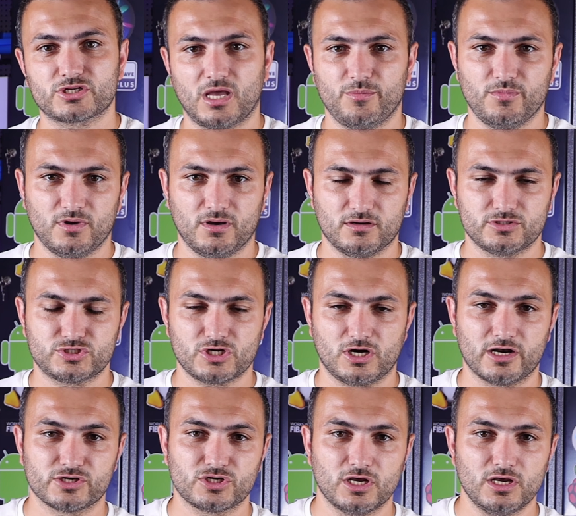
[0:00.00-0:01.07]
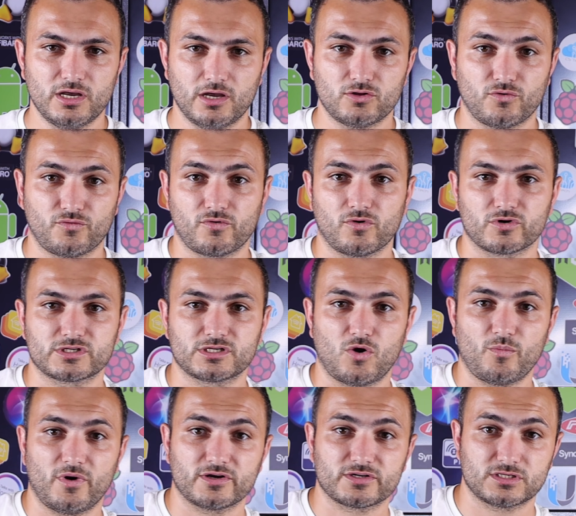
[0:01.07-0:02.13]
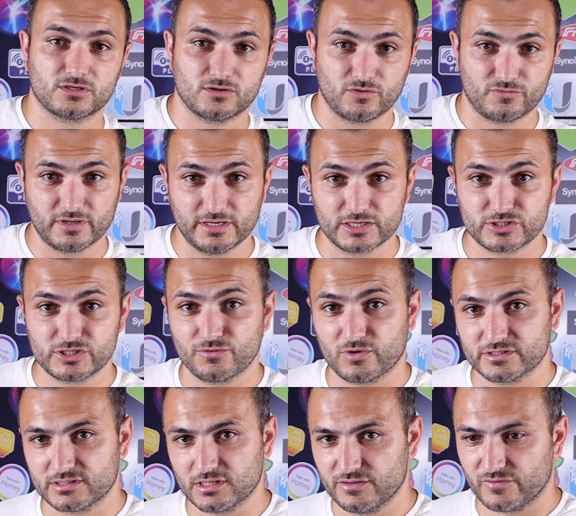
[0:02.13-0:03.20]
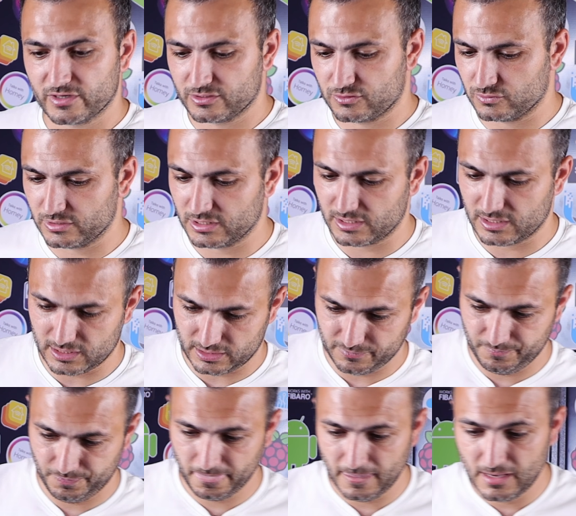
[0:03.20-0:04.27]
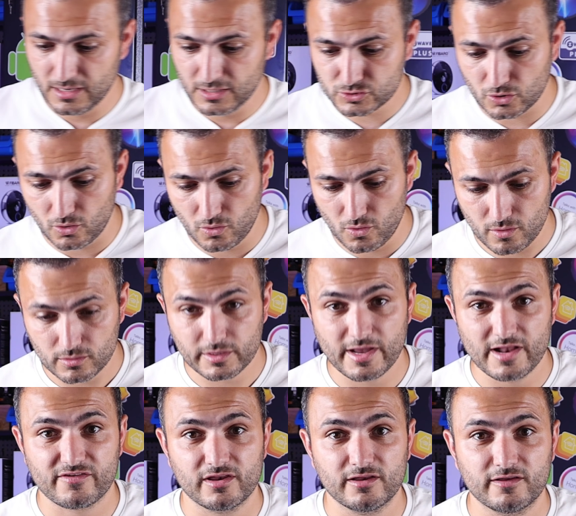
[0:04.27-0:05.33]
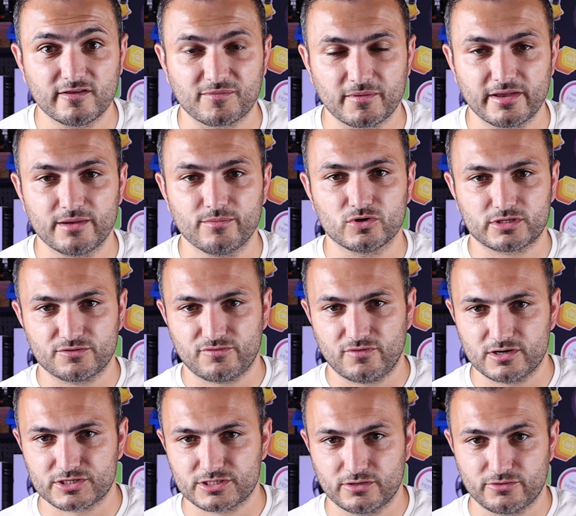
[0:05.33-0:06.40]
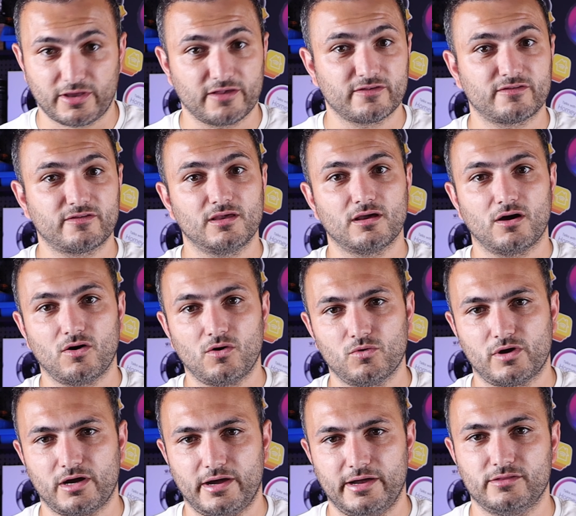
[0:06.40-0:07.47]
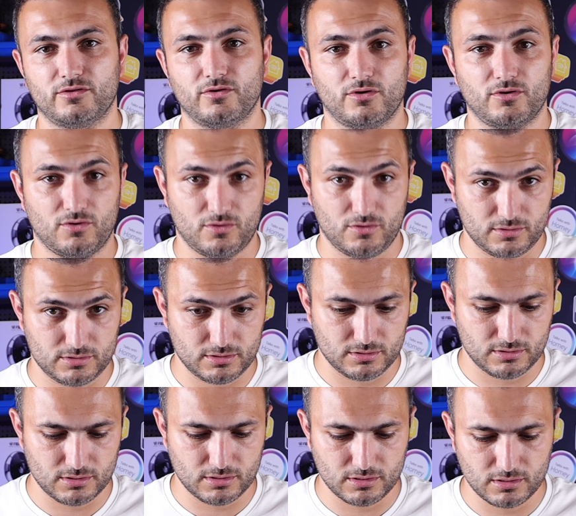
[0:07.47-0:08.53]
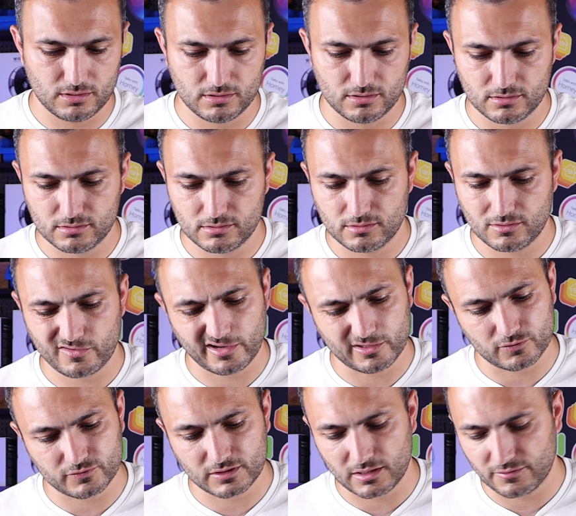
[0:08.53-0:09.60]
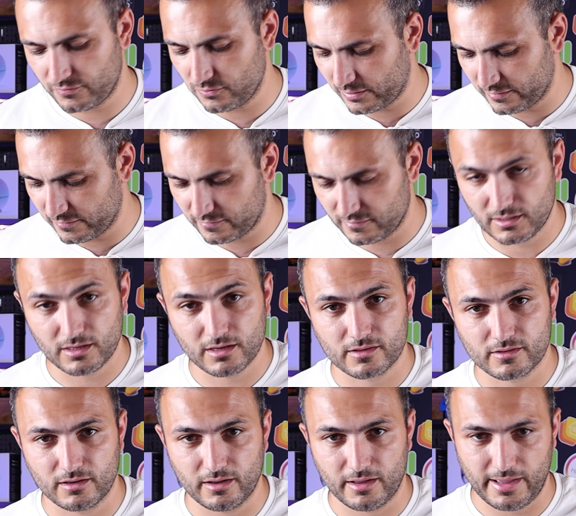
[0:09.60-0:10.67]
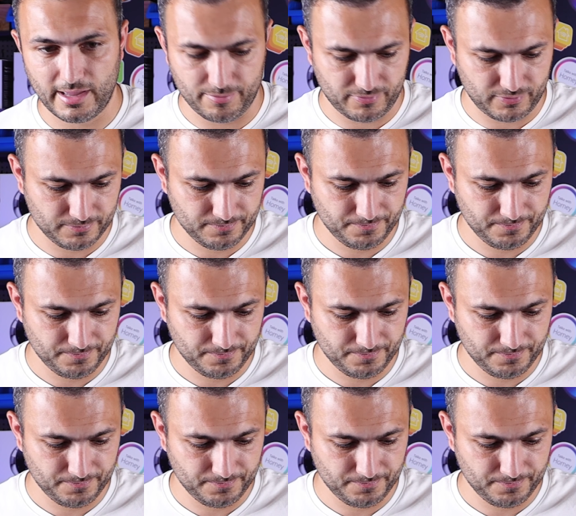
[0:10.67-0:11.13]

time charged, and of course how much of the energy was delivered to the car. So LCD display, multifunction, you can see all kind of stuff you can see in the app.